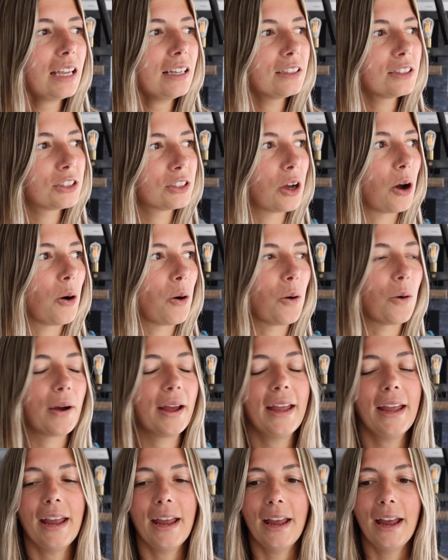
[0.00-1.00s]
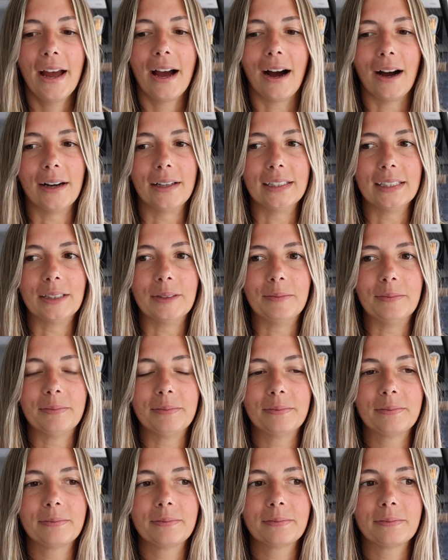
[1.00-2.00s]
So
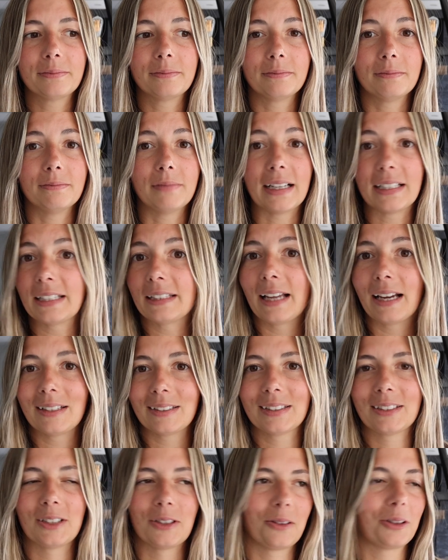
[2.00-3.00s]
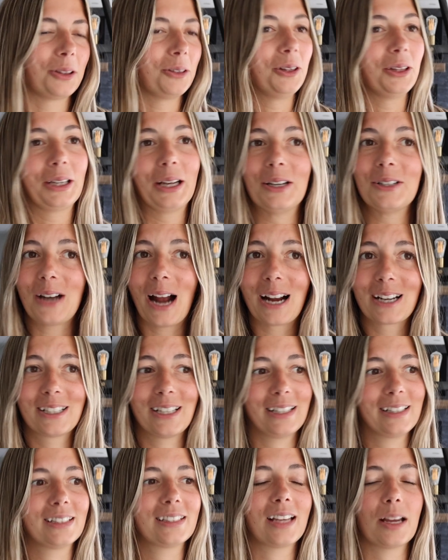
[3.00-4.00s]
I did that. So through the
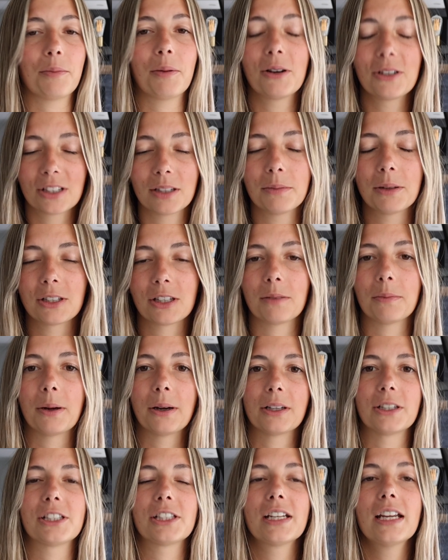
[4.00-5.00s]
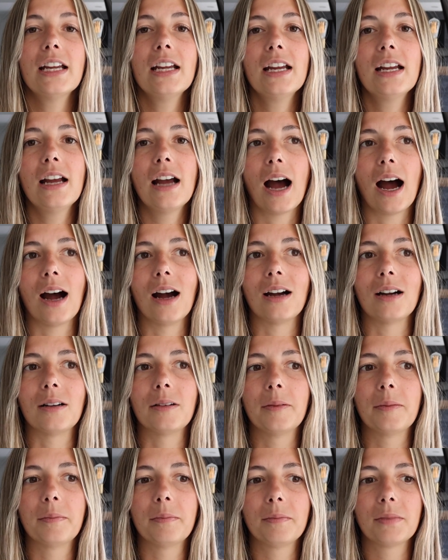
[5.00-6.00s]
contractions, I pushed and pushed and pushed.
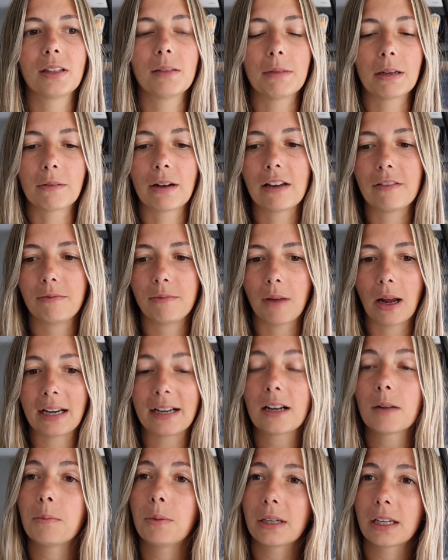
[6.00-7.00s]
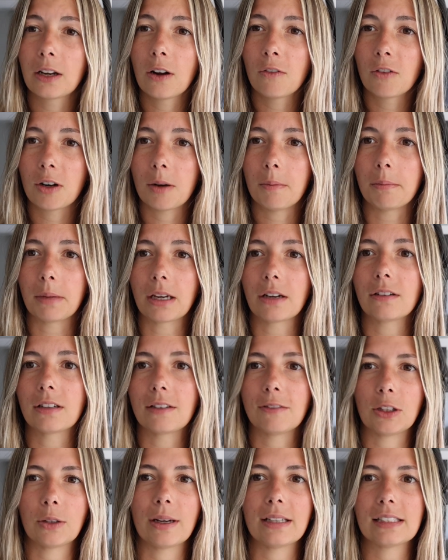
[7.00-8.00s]
The midwife ended up bringing over a mirror,
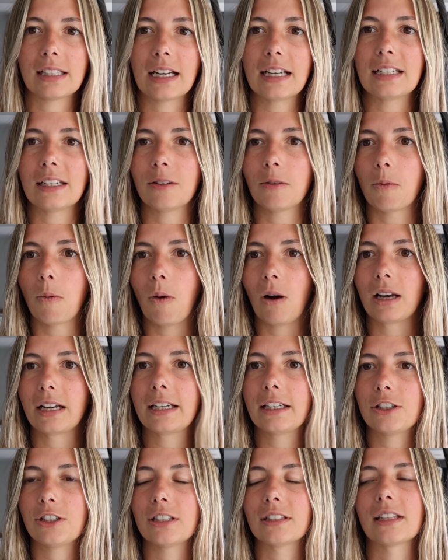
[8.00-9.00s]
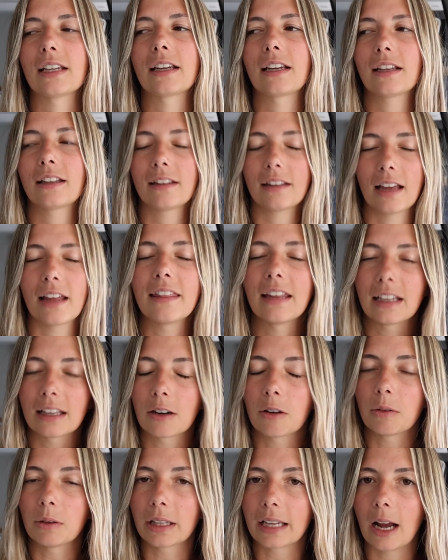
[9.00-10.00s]
even though I said I didn't want it. She's like, I think
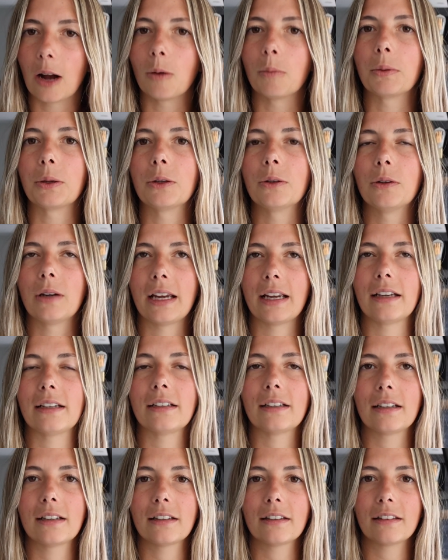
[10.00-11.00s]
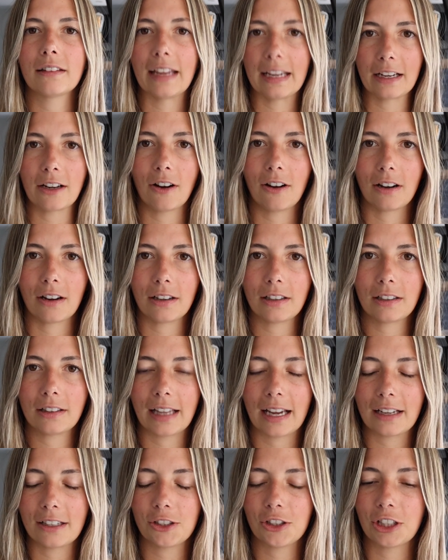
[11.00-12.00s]
it'll really help you. And thank God
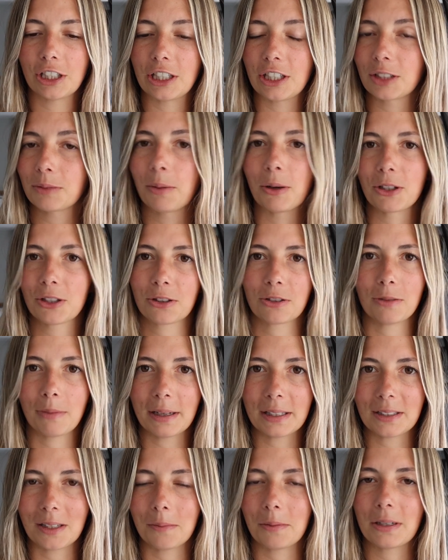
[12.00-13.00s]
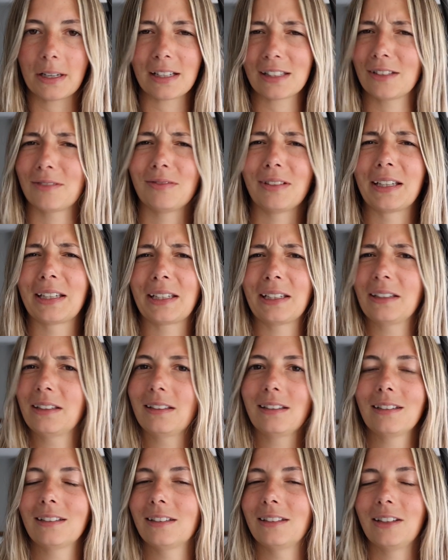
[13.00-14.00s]
that she just pushed through my stubbornness of like,
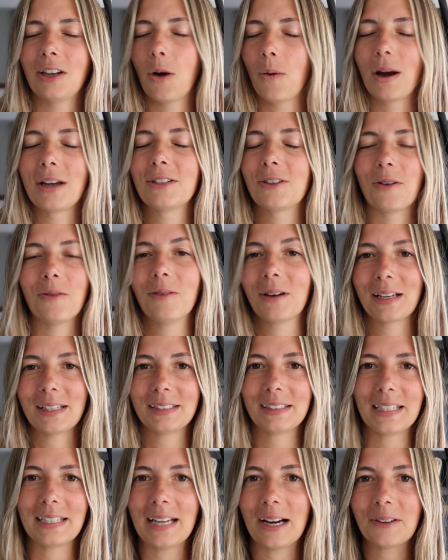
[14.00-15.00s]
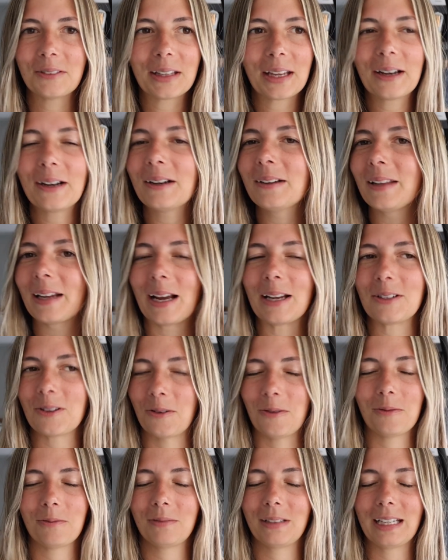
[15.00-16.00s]
no, I don't want to see down there. Like, I
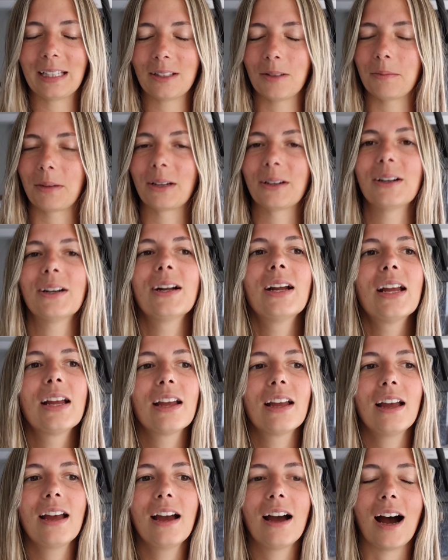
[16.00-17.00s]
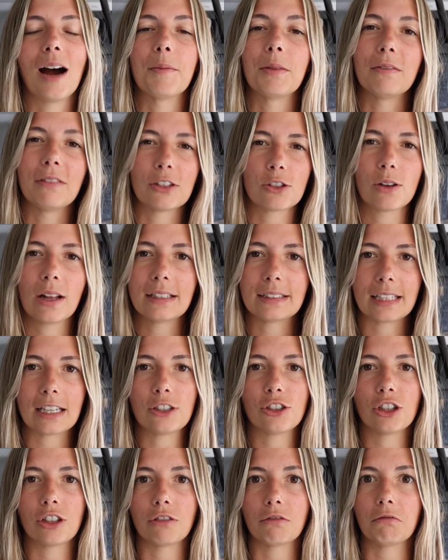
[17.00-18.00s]
don't need the mirror. The
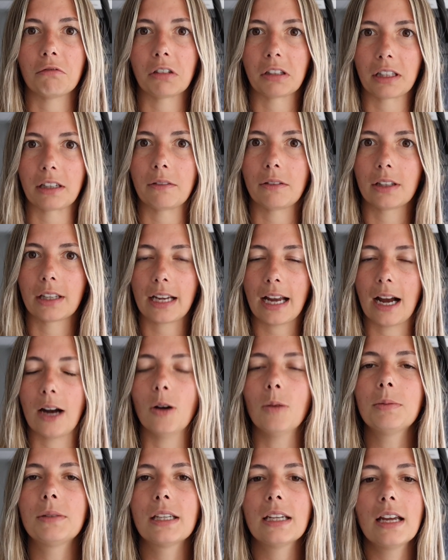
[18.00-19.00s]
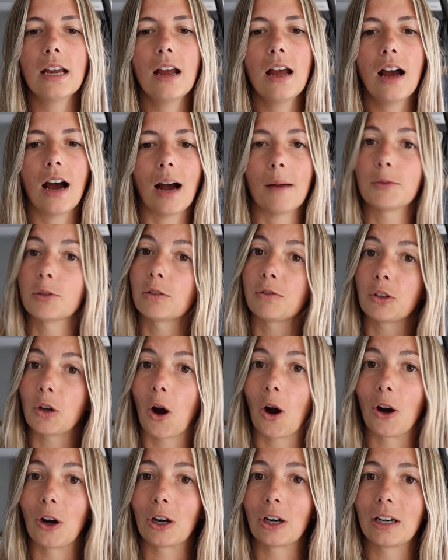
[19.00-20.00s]
visualization really, really helped. So if you
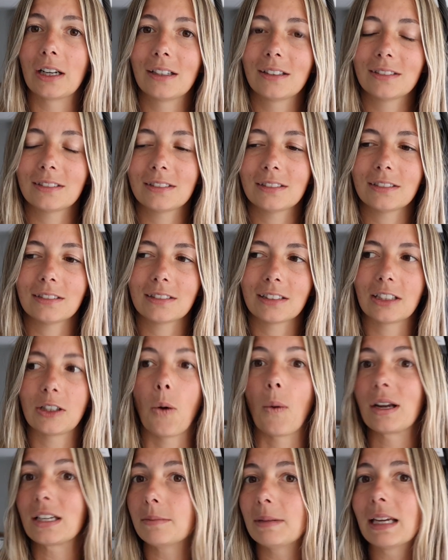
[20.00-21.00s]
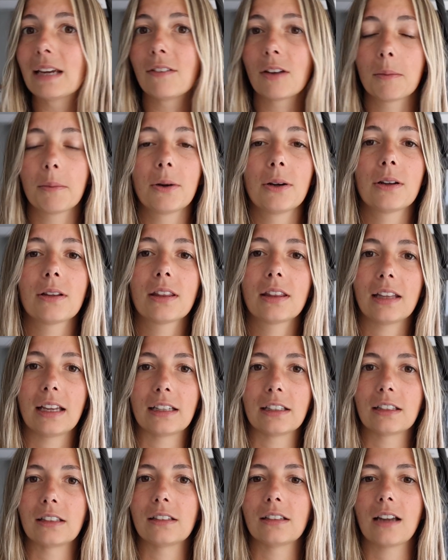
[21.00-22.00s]
are going to be giving birth
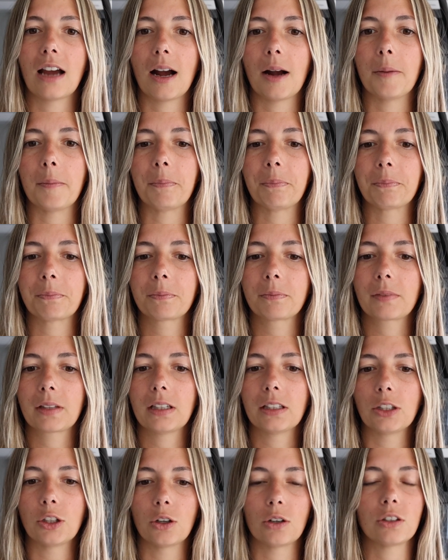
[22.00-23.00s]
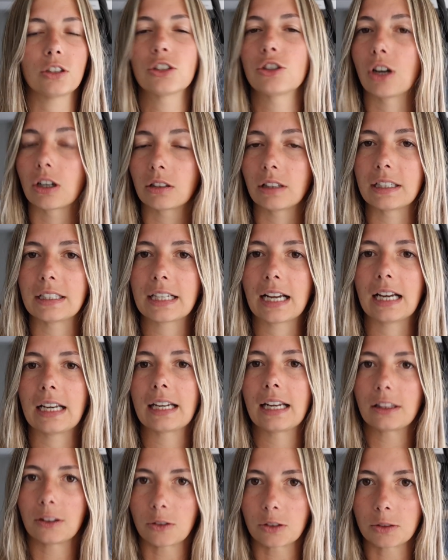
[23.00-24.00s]
and you're struggling to kind of
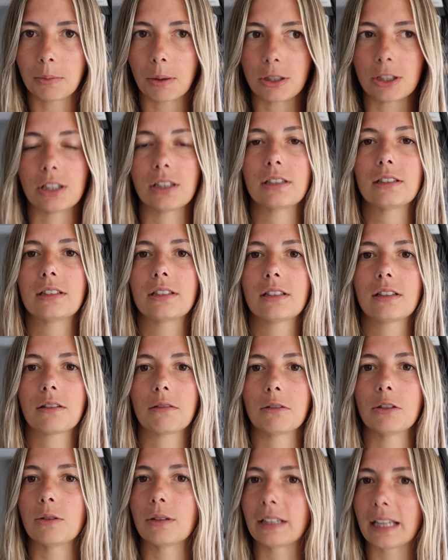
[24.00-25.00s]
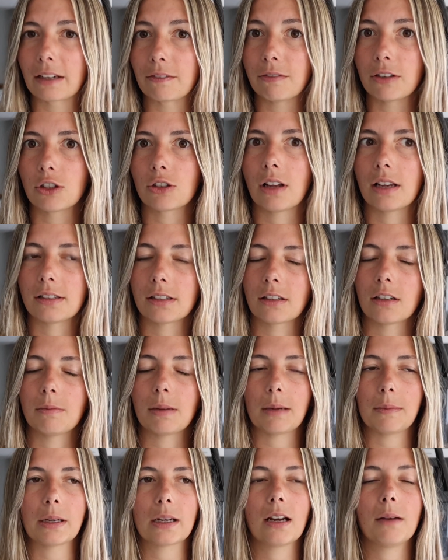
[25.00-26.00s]
get those pushes through and like visualizing your
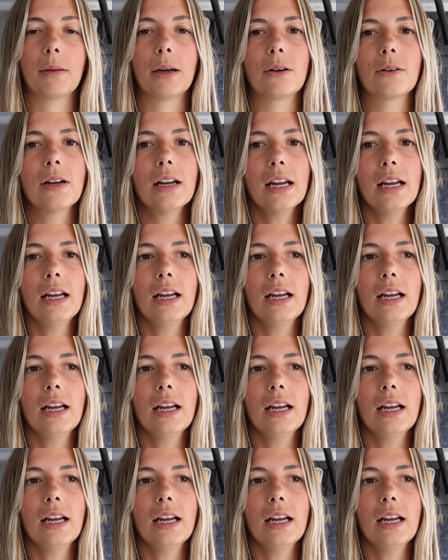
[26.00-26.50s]
baby come out,